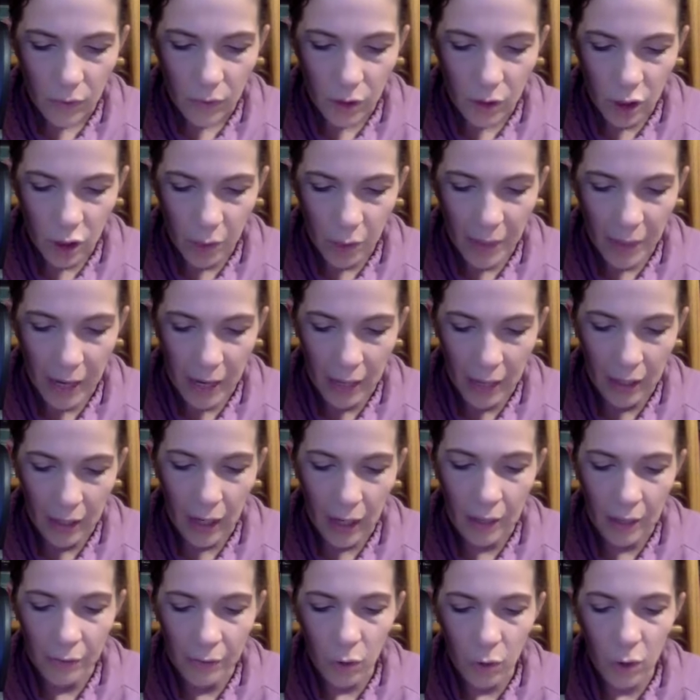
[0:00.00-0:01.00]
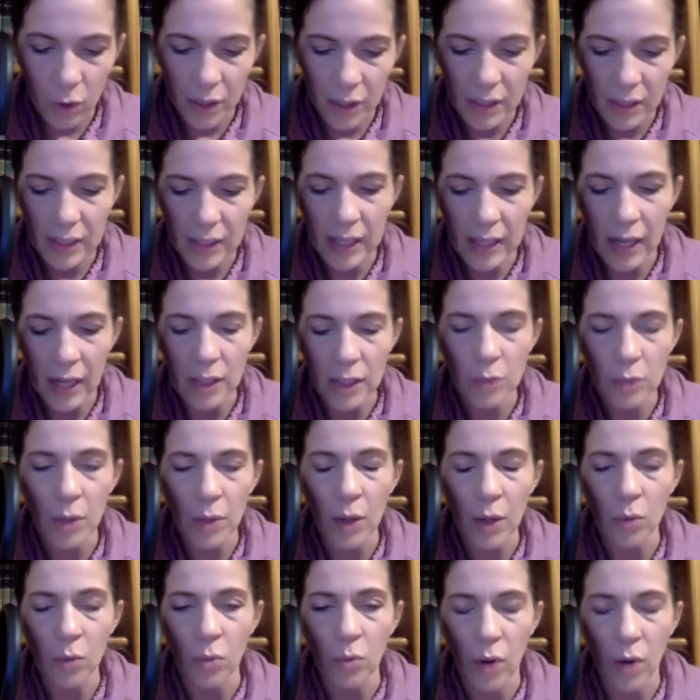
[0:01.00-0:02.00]
Japan. And of course, that's
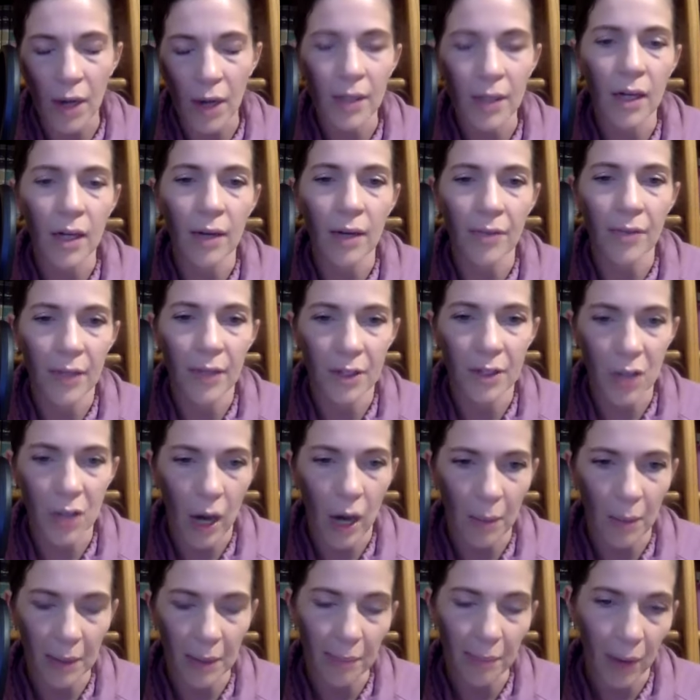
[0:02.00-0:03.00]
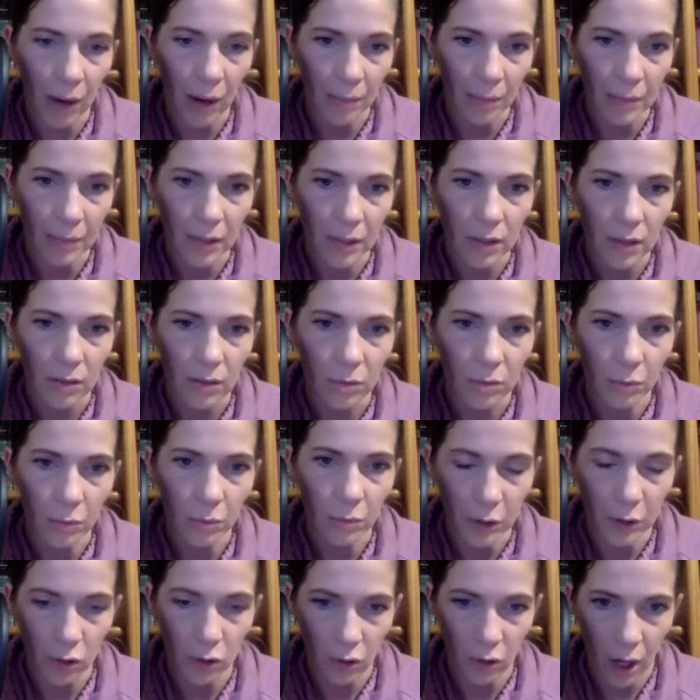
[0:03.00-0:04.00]
where one of the atomic bombs
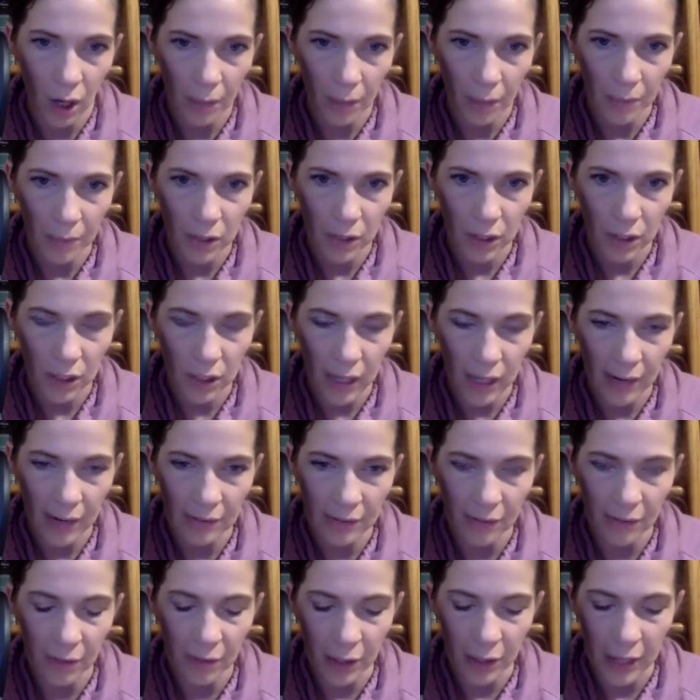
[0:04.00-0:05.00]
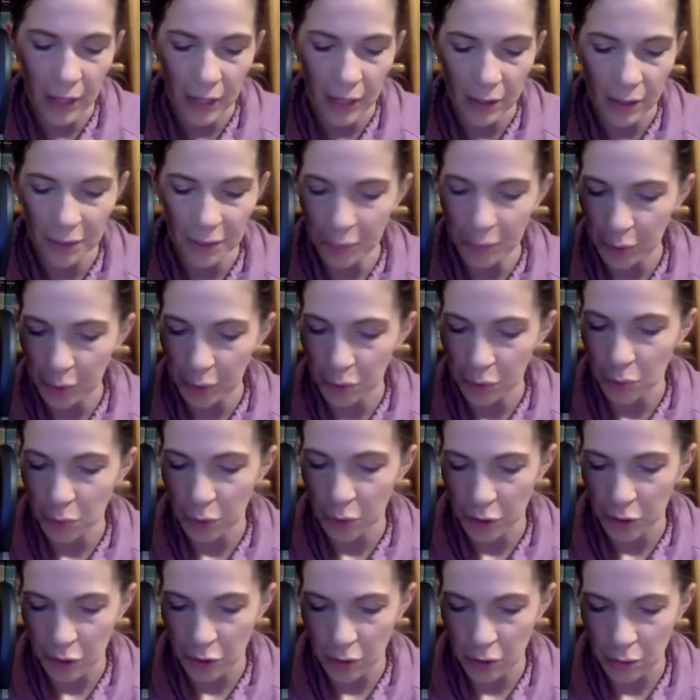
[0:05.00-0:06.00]
was dropped at the very end of World War
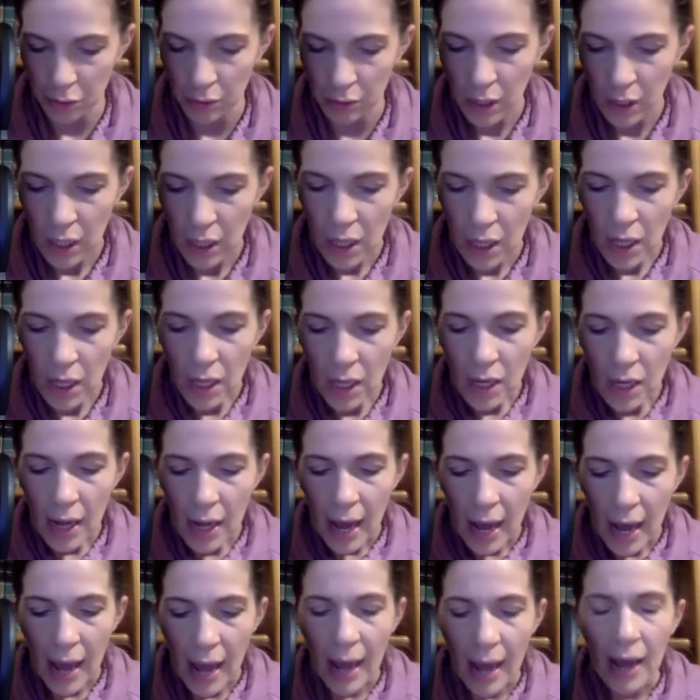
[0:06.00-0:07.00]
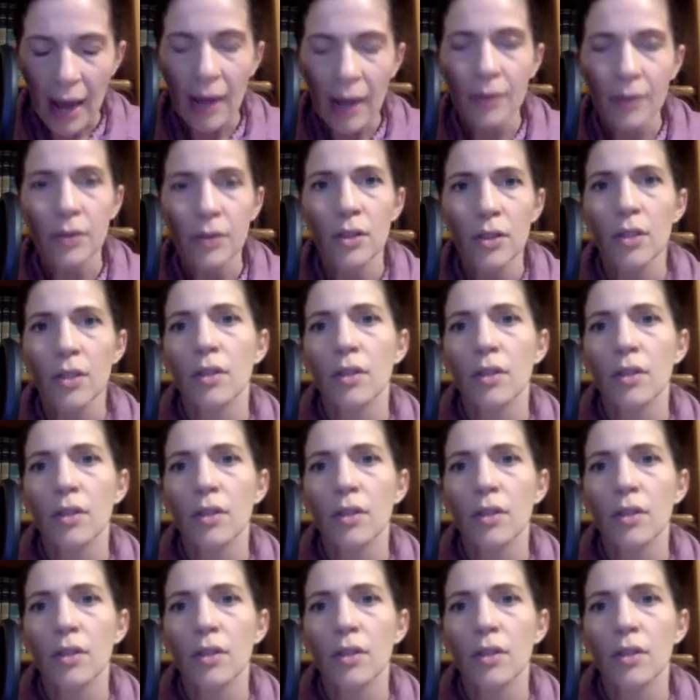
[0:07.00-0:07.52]
II. And